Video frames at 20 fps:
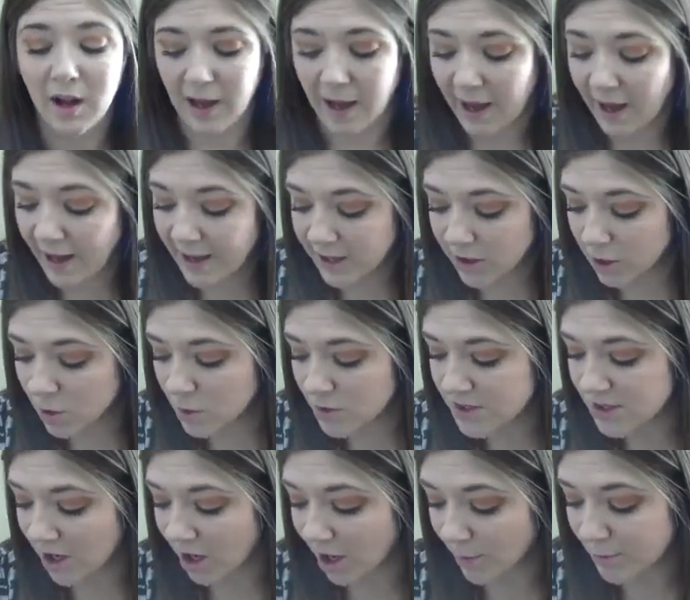I
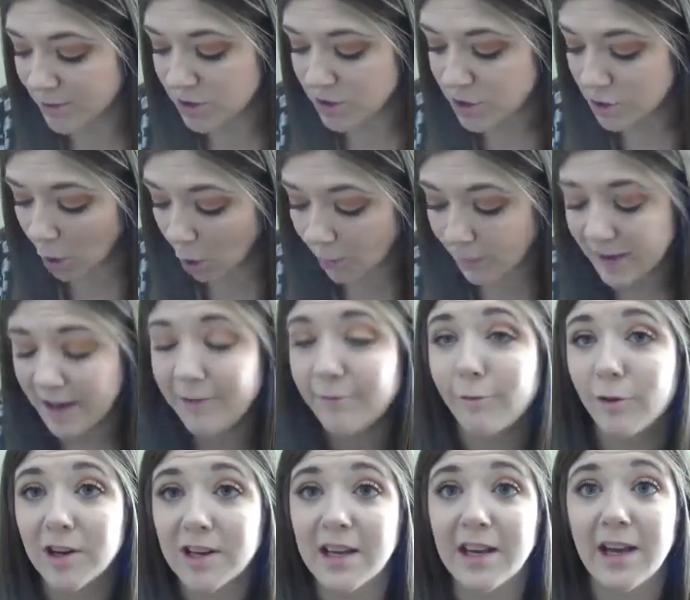used up so many
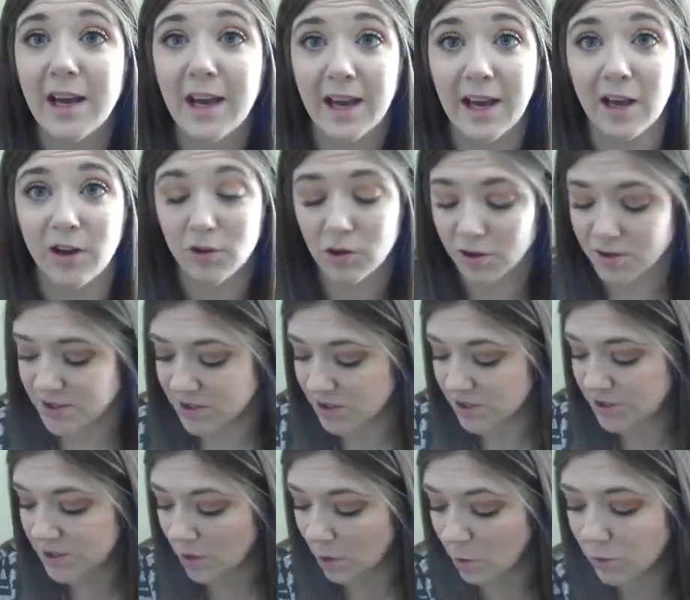freaking candles.
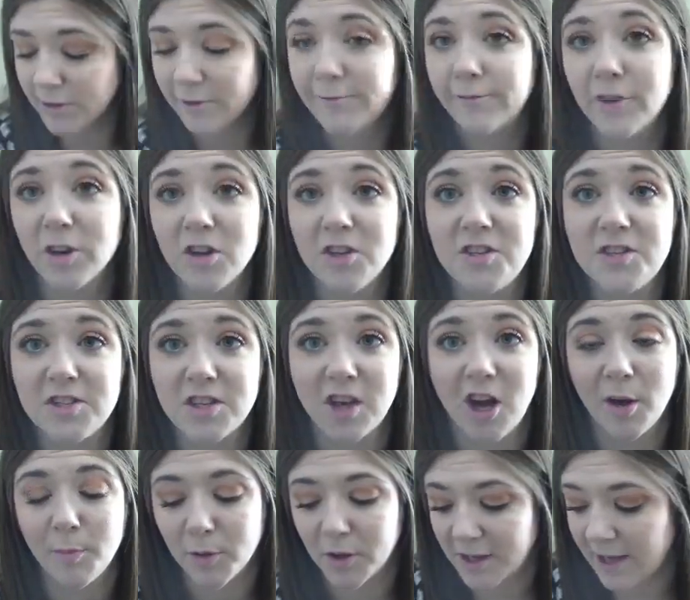So the first
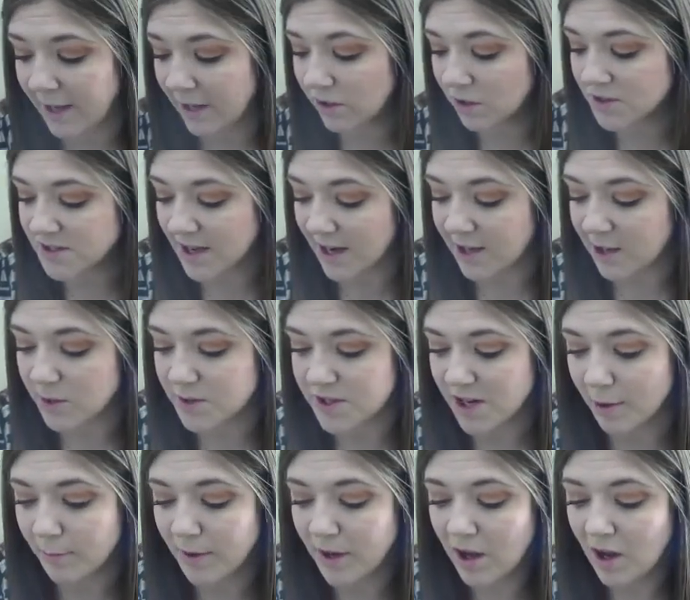couple candles I used
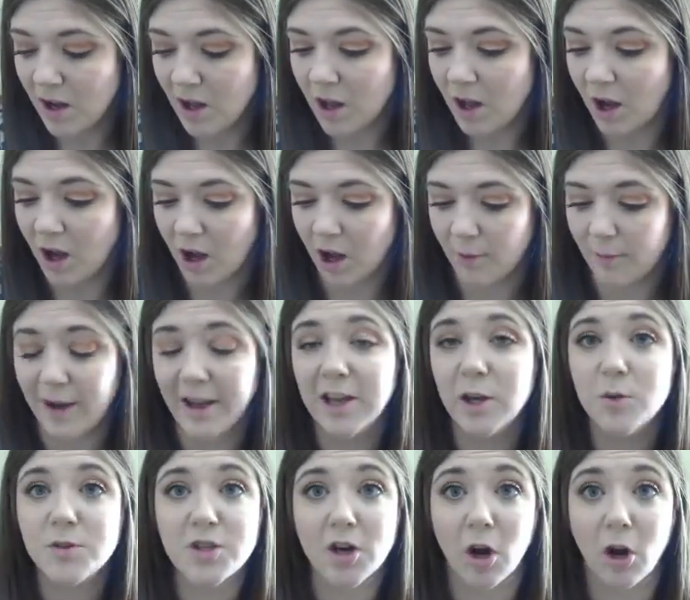up, um, I
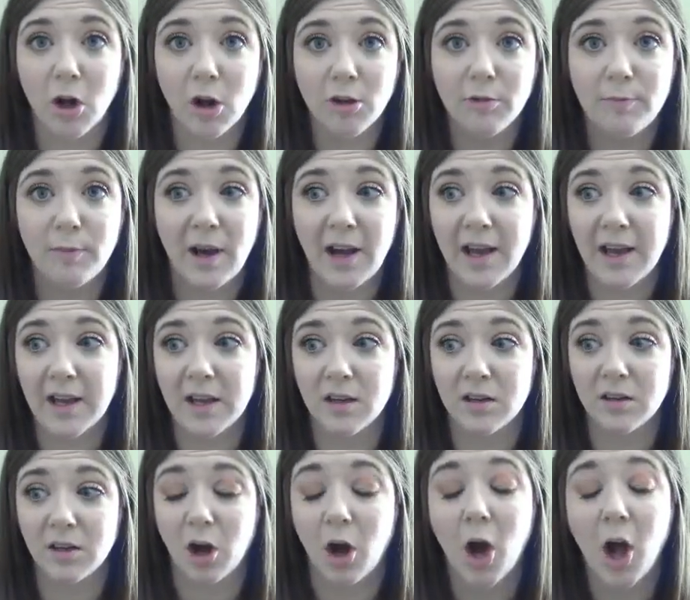used all of my,
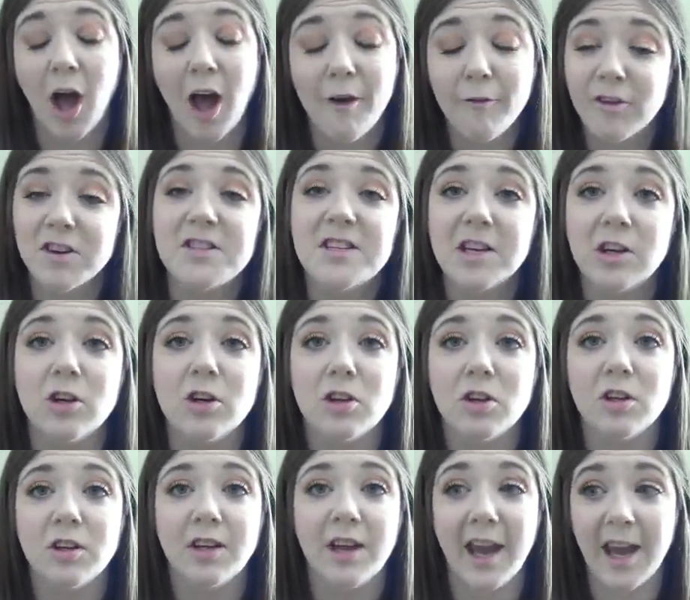every
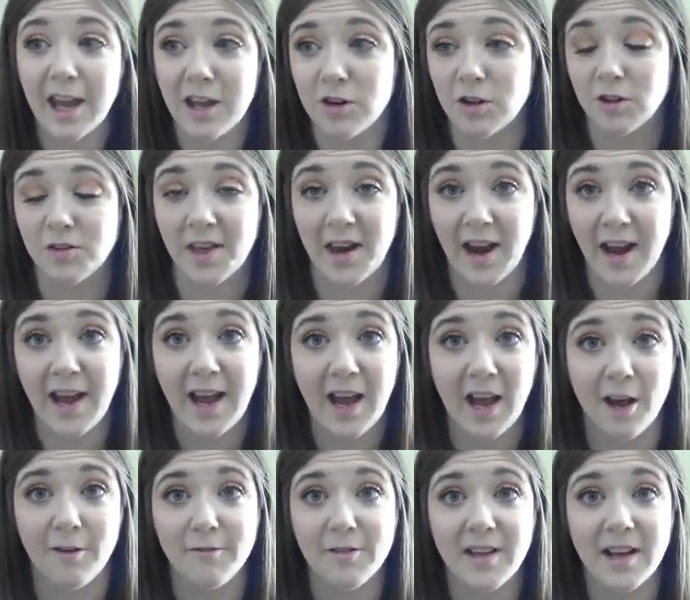single candle that I
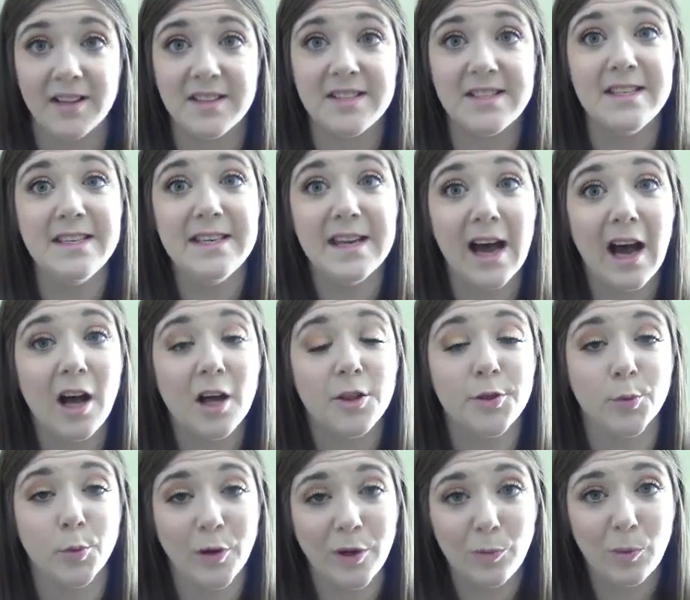have that's not a
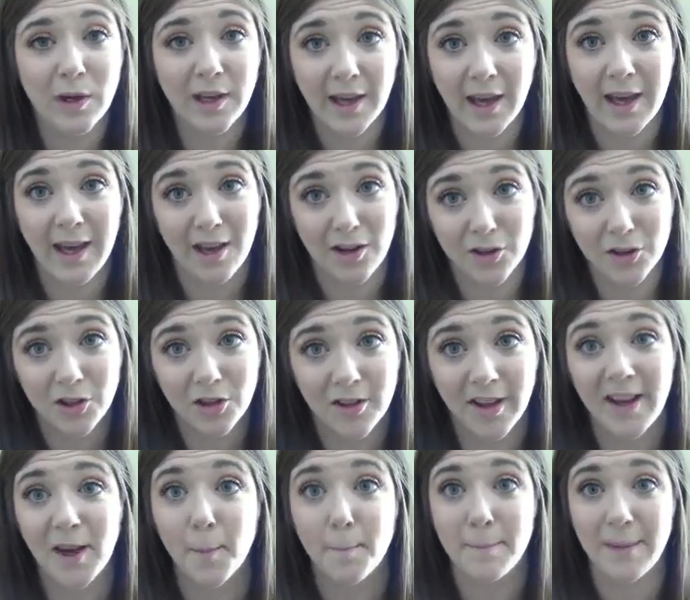three wick candle,
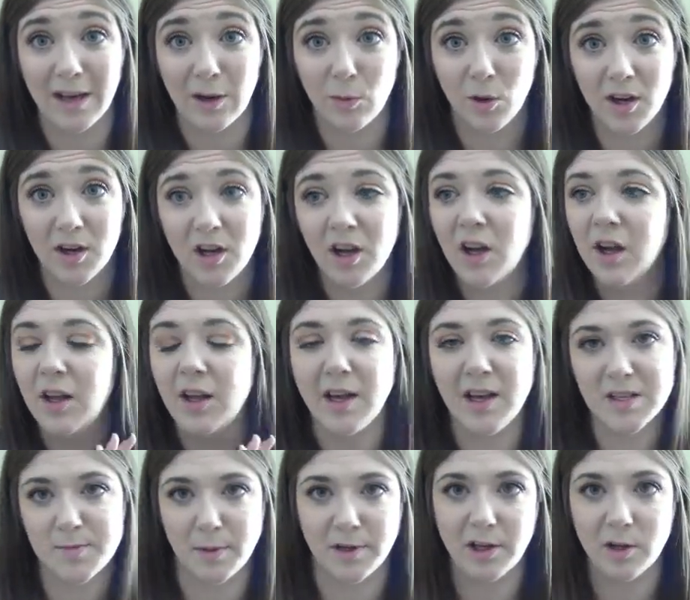like a big one,
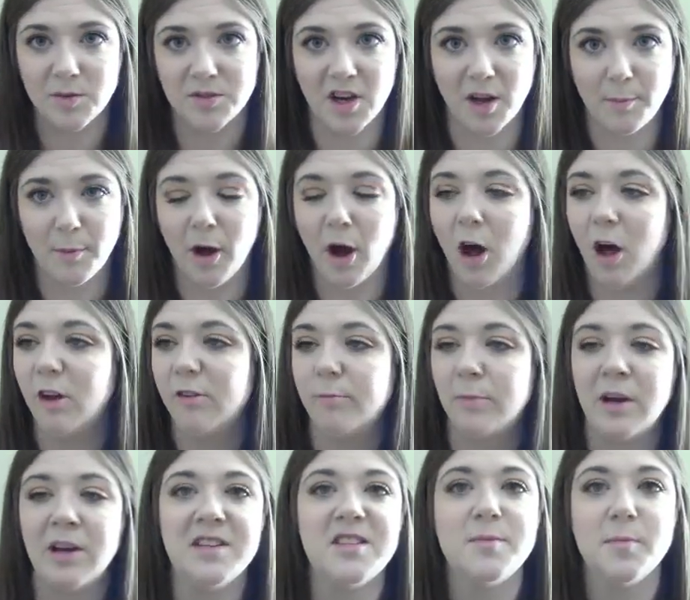has been used up. All of
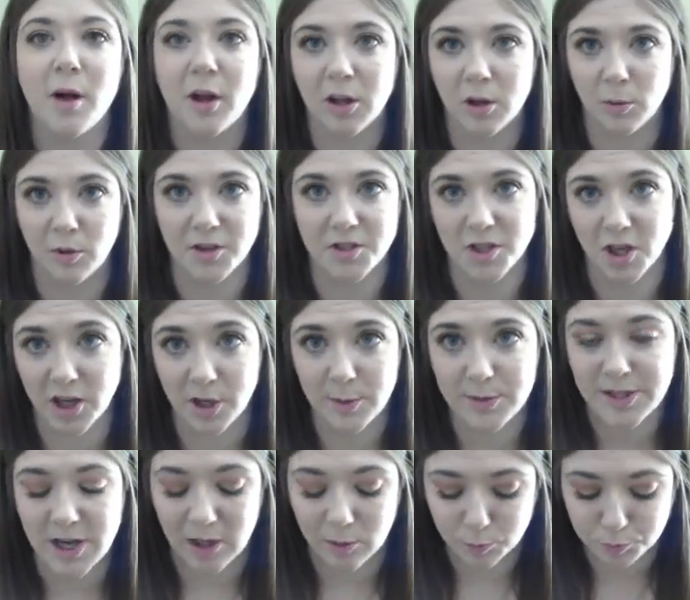my smaller ones are
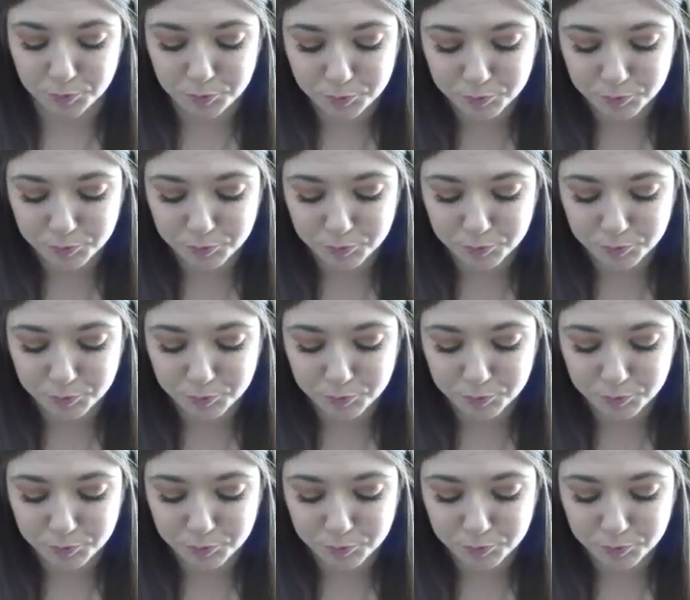used up.